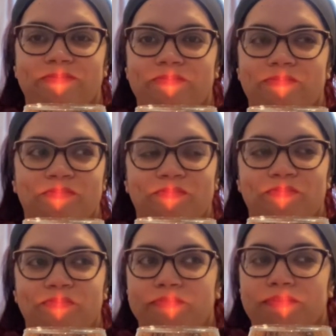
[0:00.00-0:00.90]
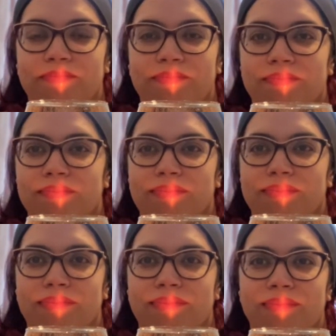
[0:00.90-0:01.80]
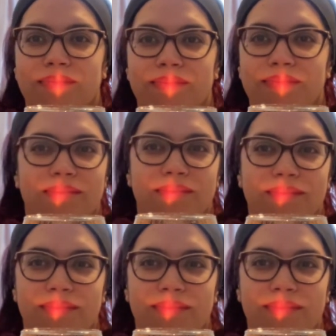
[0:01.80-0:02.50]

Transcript: Nobody speaks.